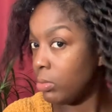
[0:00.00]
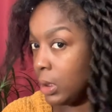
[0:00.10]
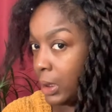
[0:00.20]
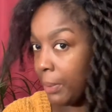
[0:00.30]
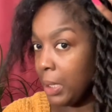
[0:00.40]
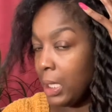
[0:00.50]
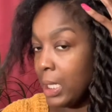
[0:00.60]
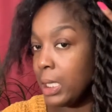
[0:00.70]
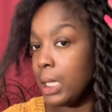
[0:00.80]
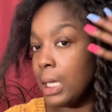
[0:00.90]
just something
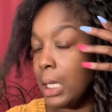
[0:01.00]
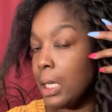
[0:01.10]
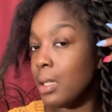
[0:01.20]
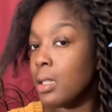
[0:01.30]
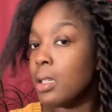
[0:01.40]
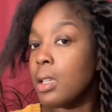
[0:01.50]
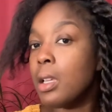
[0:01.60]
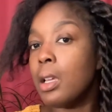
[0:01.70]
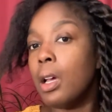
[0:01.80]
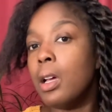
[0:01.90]
that's neat.
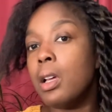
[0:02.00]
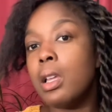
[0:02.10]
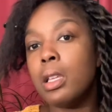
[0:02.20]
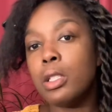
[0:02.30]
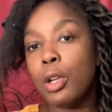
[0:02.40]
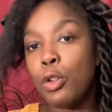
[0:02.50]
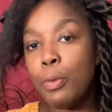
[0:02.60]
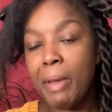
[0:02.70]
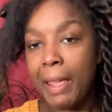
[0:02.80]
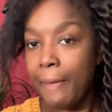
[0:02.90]
So you
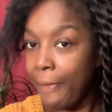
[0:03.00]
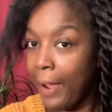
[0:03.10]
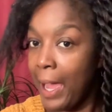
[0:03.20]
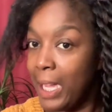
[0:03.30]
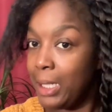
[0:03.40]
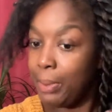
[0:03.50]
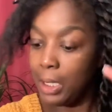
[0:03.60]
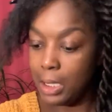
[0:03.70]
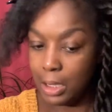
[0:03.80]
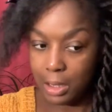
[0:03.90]
may find,
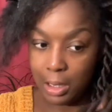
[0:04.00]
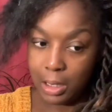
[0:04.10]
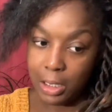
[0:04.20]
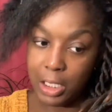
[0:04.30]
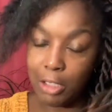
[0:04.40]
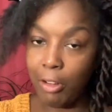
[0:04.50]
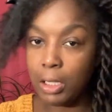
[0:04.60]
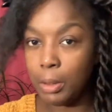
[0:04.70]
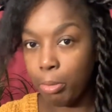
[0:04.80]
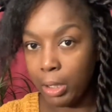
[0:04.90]
because this is just
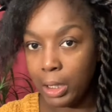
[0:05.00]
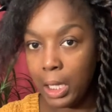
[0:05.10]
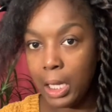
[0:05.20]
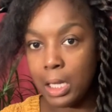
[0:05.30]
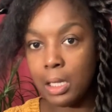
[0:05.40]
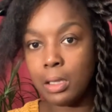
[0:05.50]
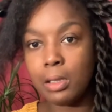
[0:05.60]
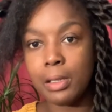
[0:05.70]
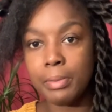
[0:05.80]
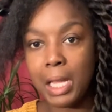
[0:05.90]
regular braiding hair,
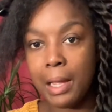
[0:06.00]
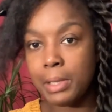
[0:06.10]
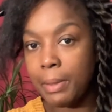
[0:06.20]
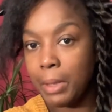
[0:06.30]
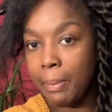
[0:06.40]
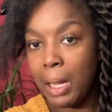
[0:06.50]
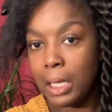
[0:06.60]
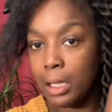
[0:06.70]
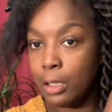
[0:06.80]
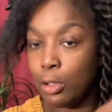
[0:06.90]
sometimes something might
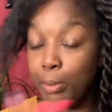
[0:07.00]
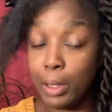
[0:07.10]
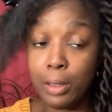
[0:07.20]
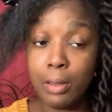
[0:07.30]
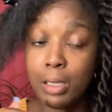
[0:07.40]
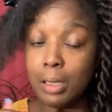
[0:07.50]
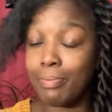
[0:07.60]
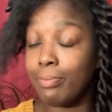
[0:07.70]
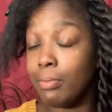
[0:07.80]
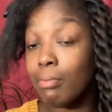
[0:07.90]
get a little bit loose.
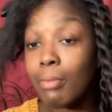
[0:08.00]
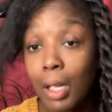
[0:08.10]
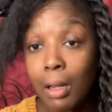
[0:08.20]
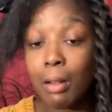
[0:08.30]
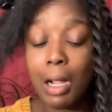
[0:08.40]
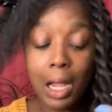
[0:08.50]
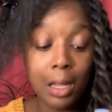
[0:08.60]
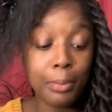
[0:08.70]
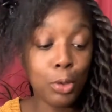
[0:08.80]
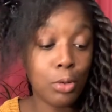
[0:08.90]
Girl, I
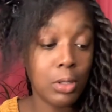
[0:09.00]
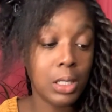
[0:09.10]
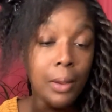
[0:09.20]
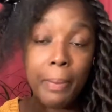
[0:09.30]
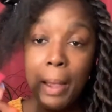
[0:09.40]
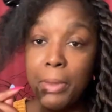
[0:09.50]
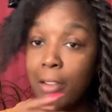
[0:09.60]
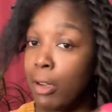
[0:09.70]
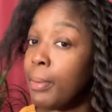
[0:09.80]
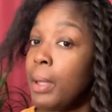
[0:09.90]
am going to pop that
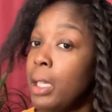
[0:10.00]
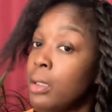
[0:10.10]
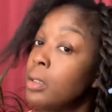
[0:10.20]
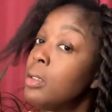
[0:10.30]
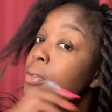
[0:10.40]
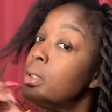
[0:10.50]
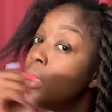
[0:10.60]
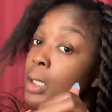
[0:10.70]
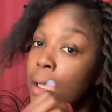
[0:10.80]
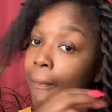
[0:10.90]
rubber band off,
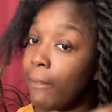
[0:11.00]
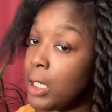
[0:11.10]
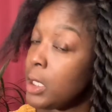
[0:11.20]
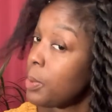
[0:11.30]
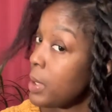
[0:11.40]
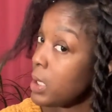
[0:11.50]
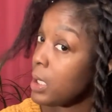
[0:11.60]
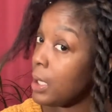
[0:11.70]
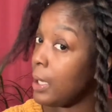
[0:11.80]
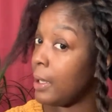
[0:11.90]
retwist
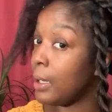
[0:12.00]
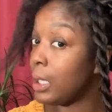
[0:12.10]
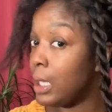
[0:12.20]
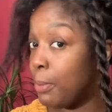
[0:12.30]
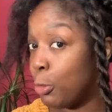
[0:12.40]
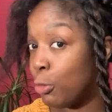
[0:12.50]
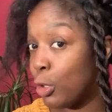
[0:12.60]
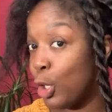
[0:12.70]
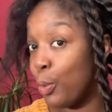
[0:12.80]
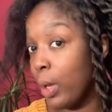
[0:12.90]
it, and keep on
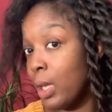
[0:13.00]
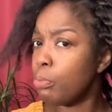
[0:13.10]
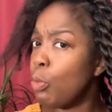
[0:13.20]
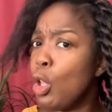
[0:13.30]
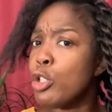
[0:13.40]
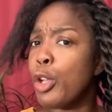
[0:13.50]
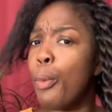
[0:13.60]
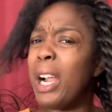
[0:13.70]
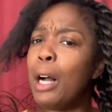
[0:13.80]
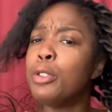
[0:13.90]
going. So
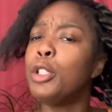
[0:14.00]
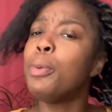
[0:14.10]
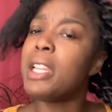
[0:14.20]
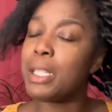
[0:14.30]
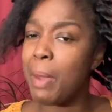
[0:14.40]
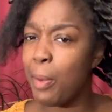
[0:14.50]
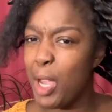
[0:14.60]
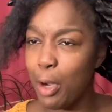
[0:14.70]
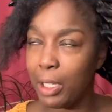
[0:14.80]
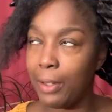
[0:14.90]
what I'll do is maybe
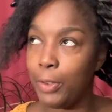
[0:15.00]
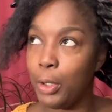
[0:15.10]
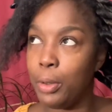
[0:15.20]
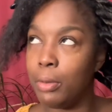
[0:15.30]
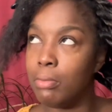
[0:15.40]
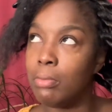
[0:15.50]
I'll give you